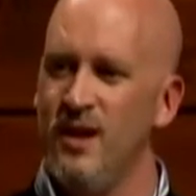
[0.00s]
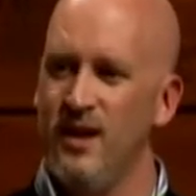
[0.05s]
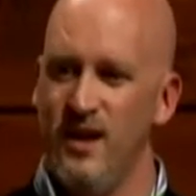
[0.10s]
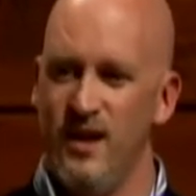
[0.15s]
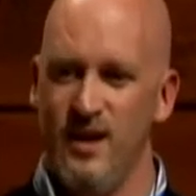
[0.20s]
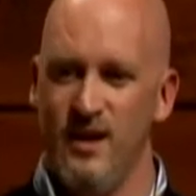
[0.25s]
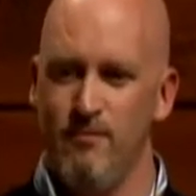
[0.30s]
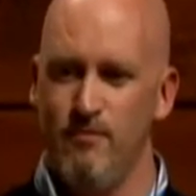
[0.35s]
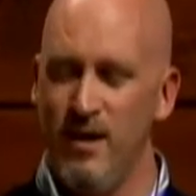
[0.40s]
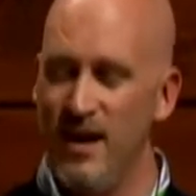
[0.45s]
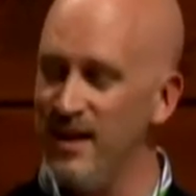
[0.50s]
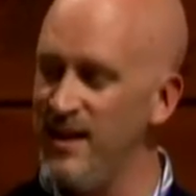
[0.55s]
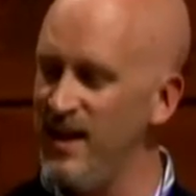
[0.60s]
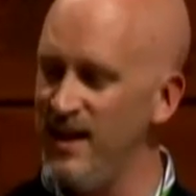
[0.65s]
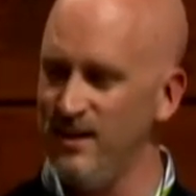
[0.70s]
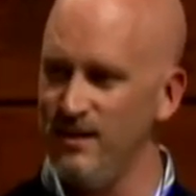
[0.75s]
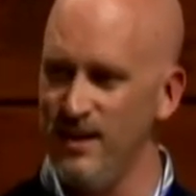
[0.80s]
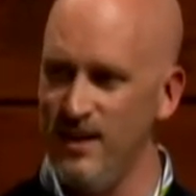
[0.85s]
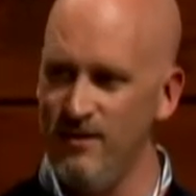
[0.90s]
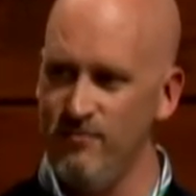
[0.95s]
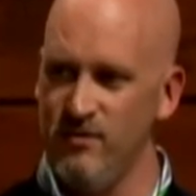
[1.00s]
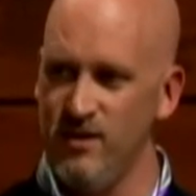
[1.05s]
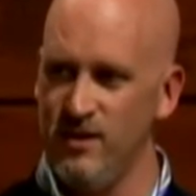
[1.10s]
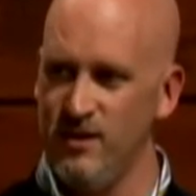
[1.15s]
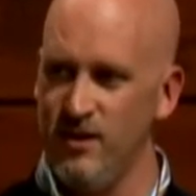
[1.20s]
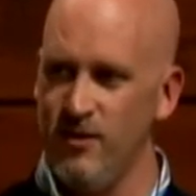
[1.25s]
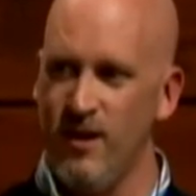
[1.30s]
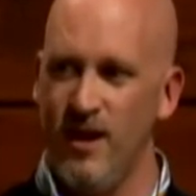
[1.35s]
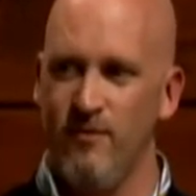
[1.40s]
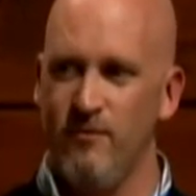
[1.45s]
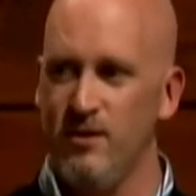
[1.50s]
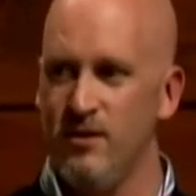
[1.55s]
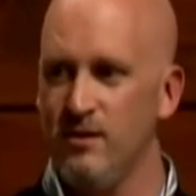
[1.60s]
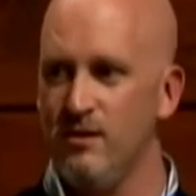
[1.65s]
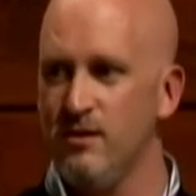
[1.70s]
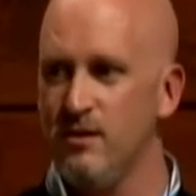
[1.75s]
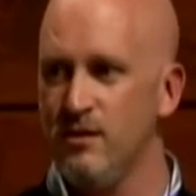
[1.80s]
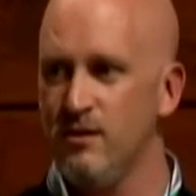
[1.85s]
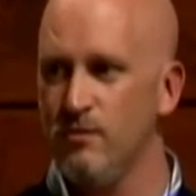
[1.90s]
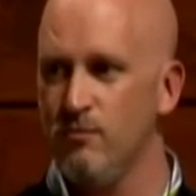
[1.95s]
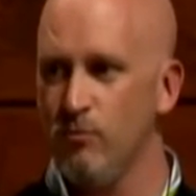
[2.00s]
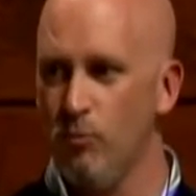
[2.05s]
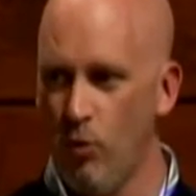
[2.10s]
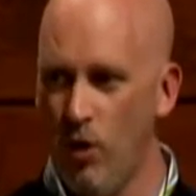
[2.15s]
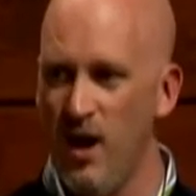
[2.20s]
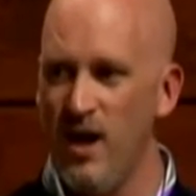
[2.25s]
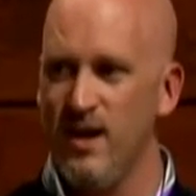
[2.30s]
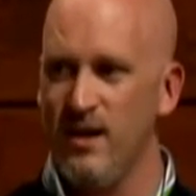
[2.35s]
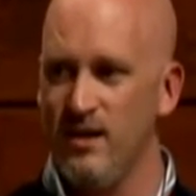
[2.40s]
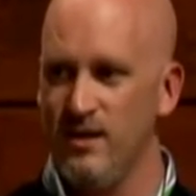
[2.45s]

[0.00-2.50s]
and by that evening they're having wine